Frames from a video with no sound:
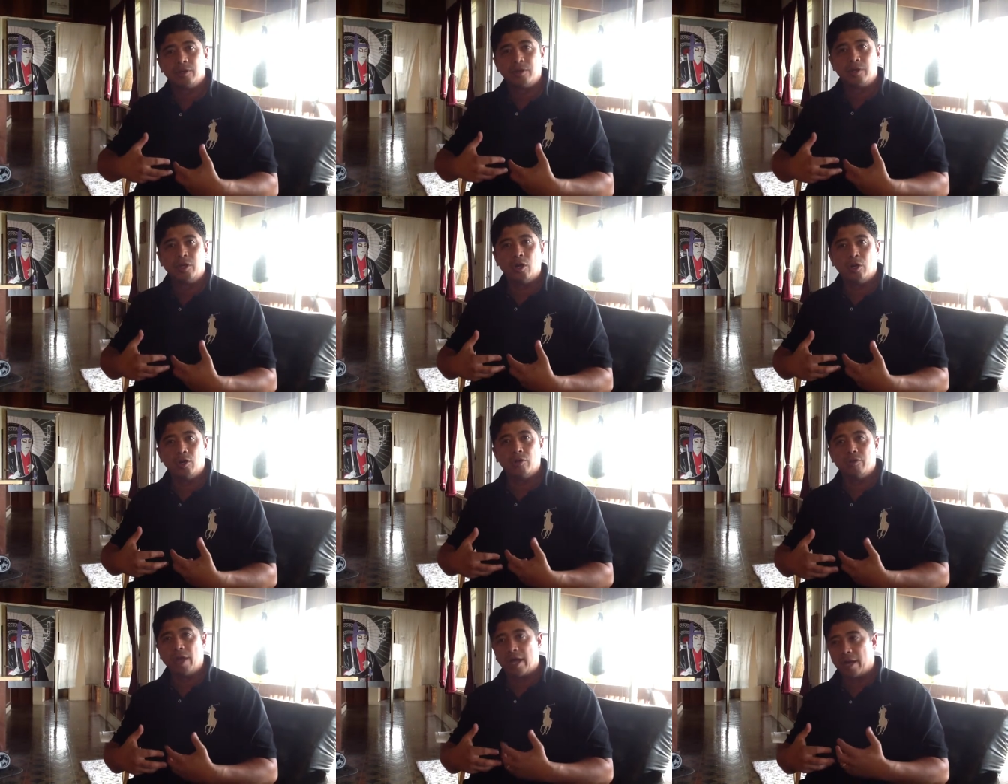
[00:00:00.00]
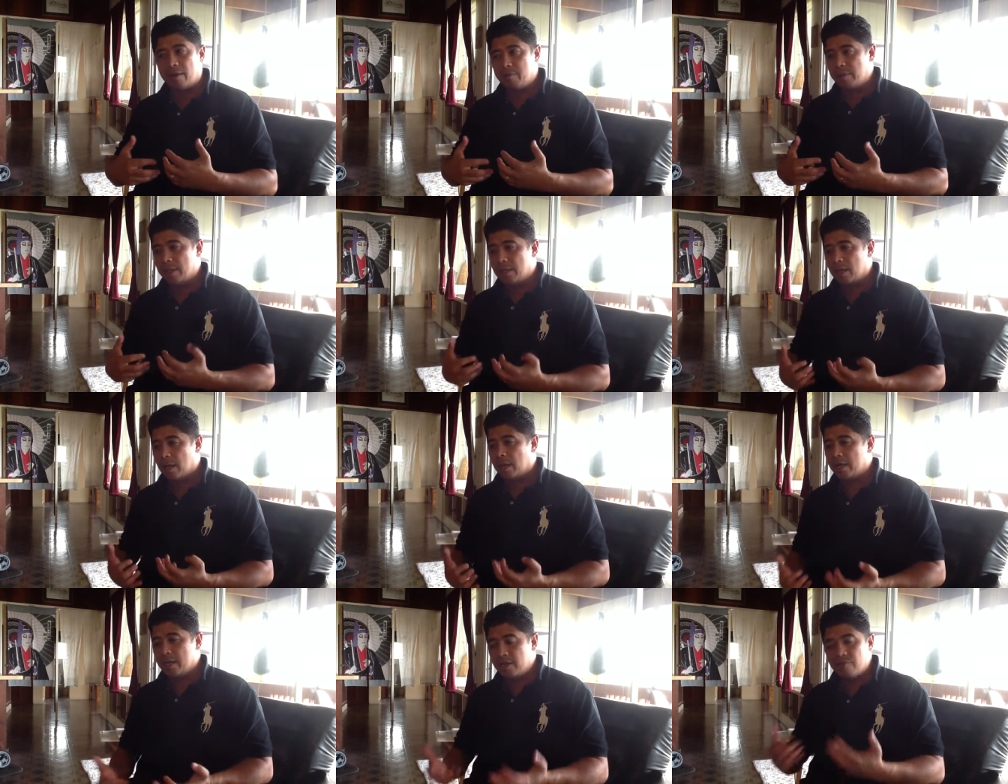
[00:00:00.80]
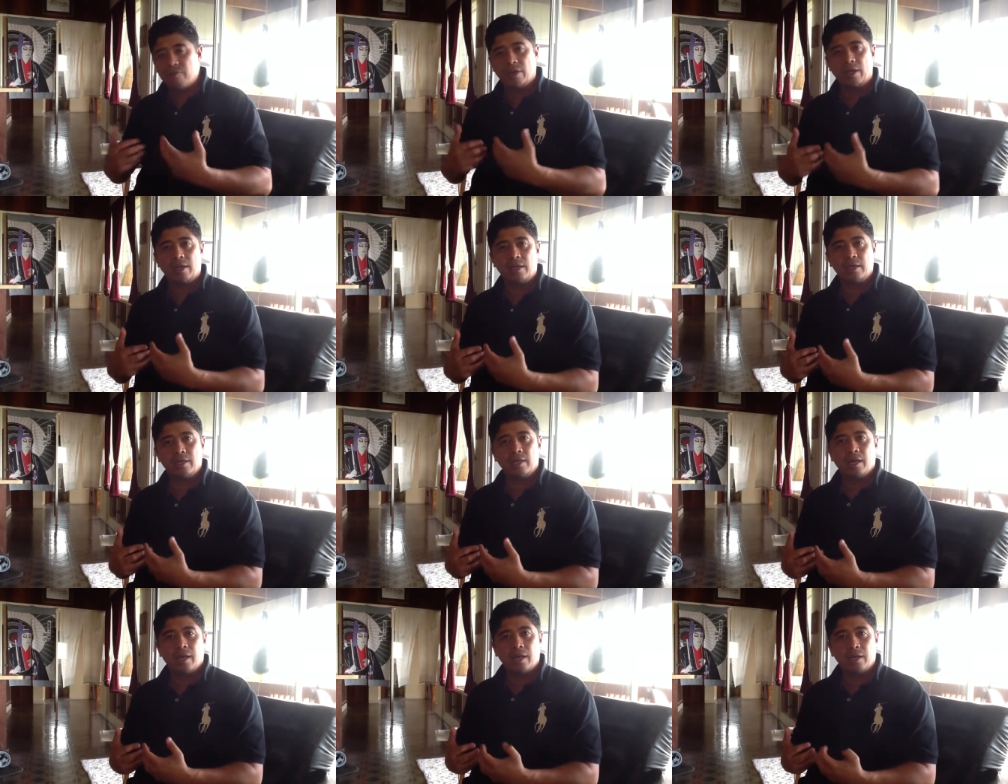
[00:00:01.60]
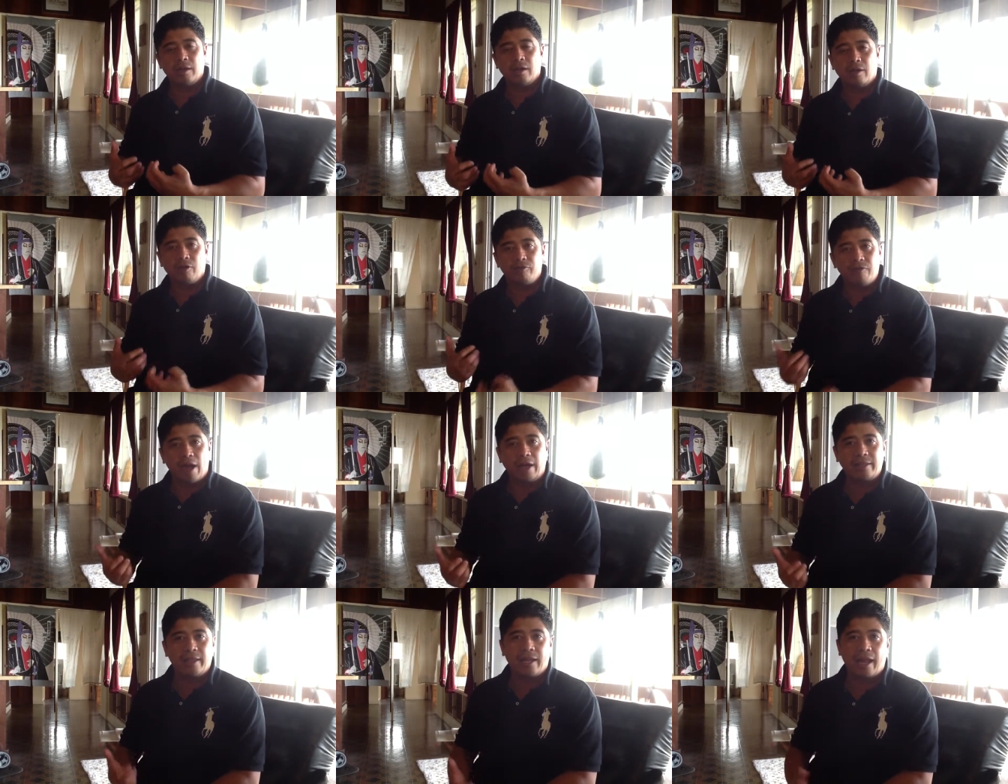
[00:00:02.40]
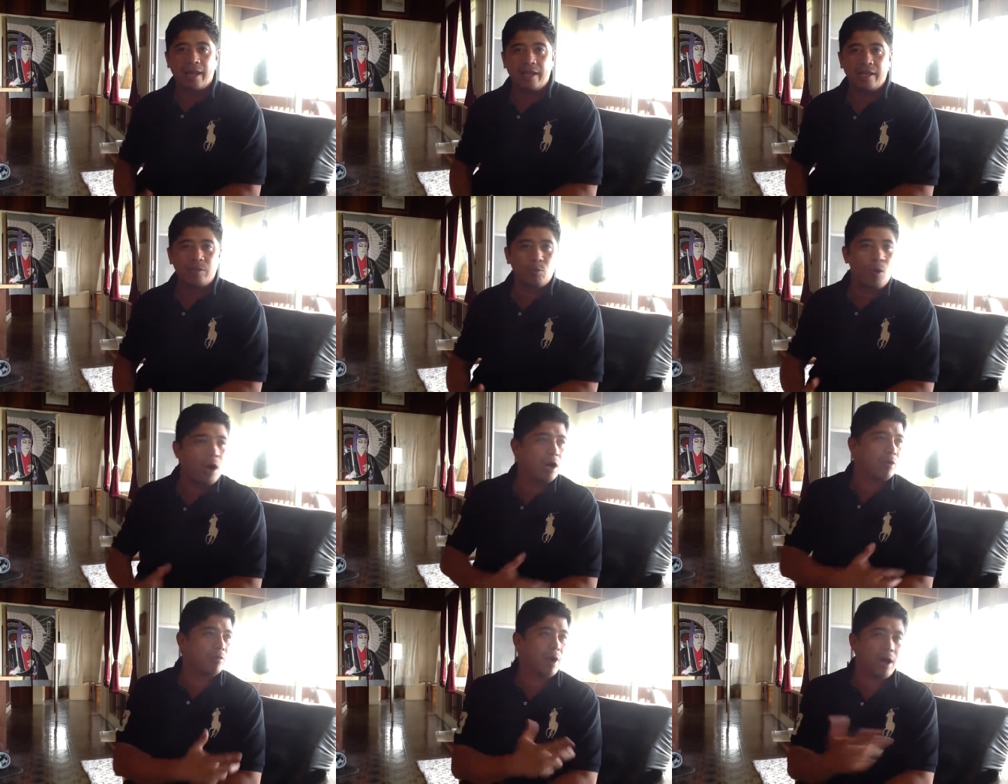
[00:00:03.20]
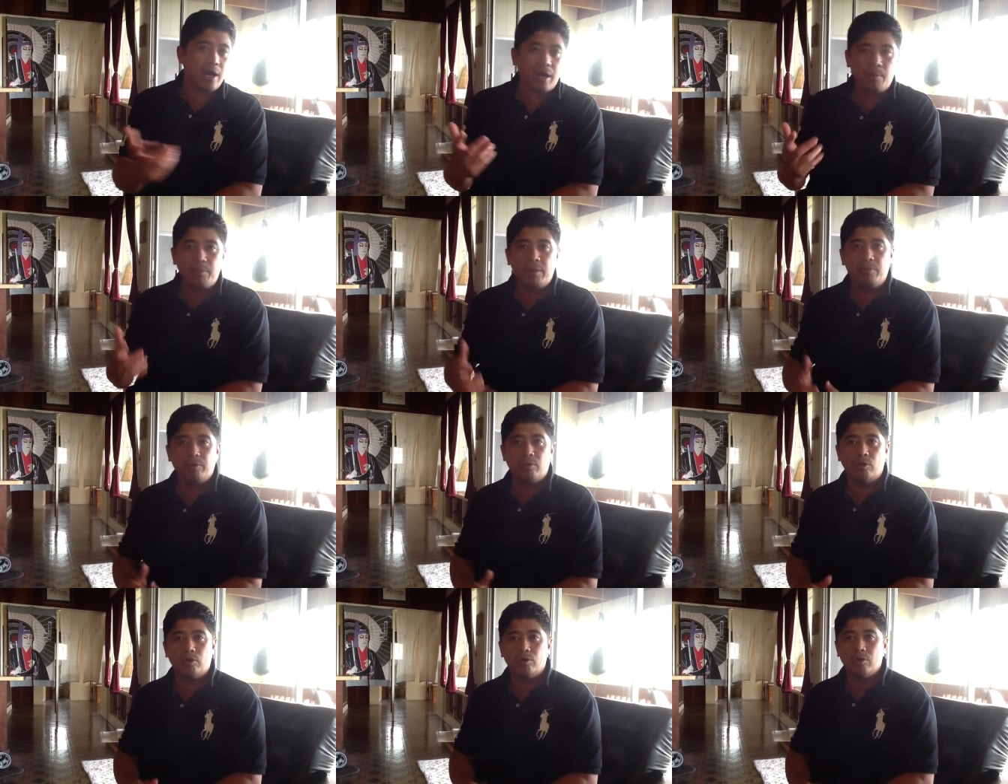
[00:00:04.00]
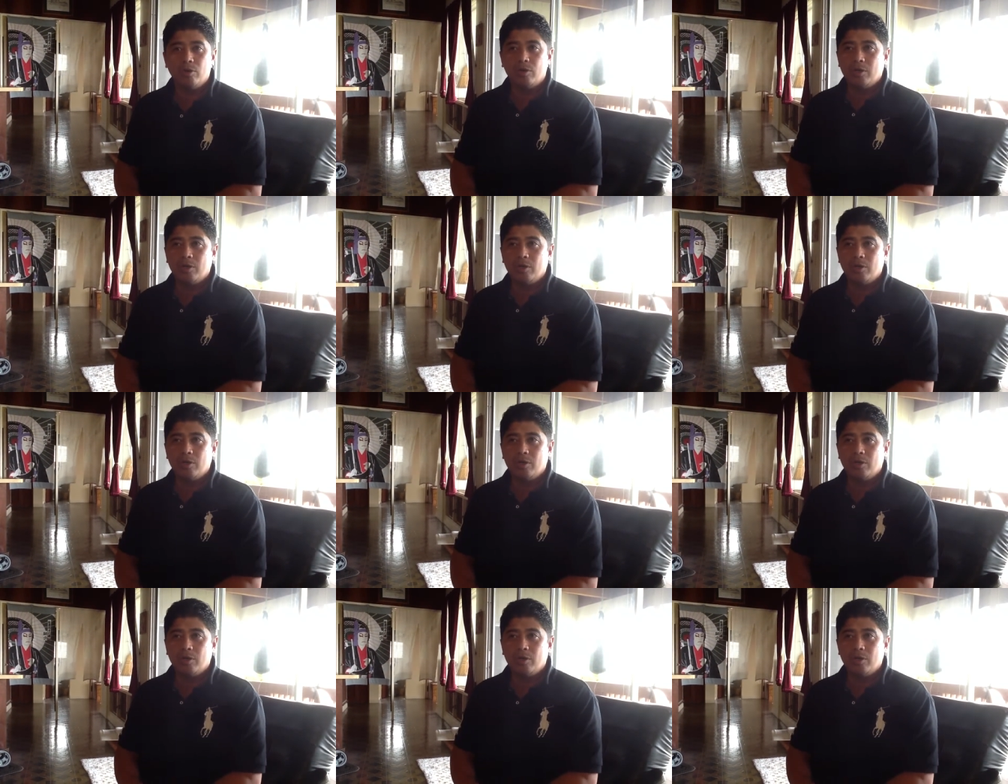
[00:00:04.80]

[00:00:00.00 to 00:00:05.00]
You know that I've been uh, given. Yeah. You know the fact that I can walk around and people